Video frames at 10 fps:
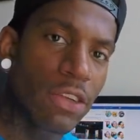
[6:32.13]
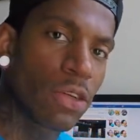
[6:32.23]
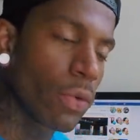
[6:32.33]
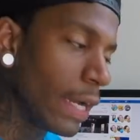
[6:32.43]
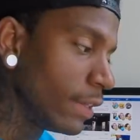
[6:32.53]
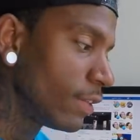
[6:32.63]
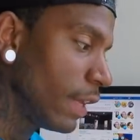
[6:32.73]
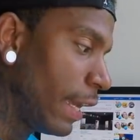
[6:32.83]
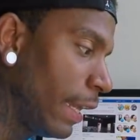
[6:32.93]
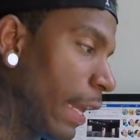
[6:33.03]
the race,
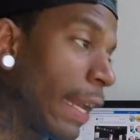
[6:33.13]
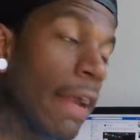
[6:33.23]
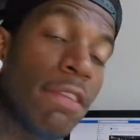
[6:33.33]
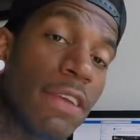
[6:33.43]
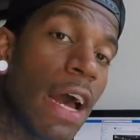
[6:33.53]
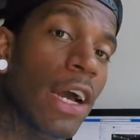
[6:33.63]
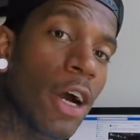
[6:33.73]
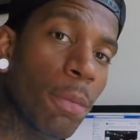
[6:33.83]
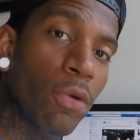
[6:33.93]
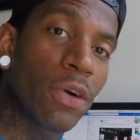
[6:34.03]
and I gave this guy a
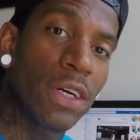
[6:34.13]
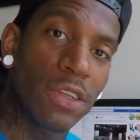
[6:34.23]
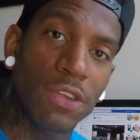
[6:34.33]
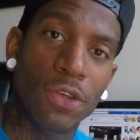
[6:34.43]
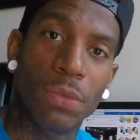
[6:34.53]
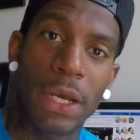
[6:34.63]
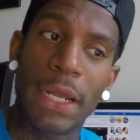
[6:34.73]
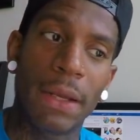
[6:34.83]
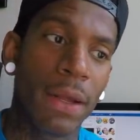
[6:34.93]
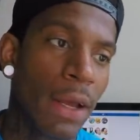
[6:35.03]
couple runs too,
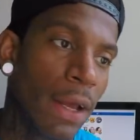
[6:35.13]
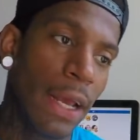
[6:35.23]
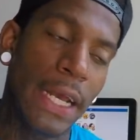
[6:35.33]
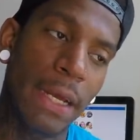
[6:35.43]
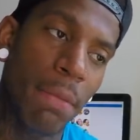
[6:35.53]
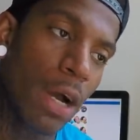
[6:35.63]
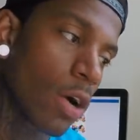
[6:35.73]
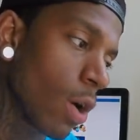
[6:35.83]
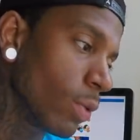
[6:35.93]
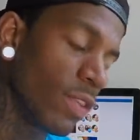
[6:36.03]
man, and my
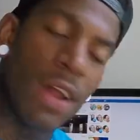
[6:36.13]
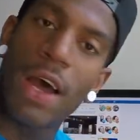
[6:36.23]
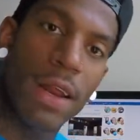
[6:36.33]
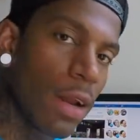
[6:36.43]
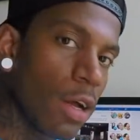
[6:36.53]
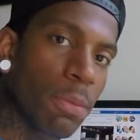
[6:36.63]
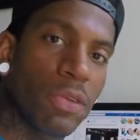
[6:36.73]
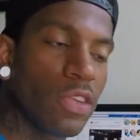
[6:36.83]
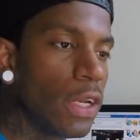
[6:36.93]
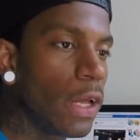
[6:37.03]
car was not at
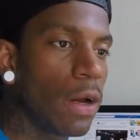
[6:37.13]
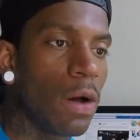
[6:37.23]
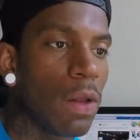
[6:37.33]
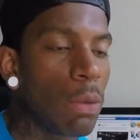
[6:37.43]
100% at all.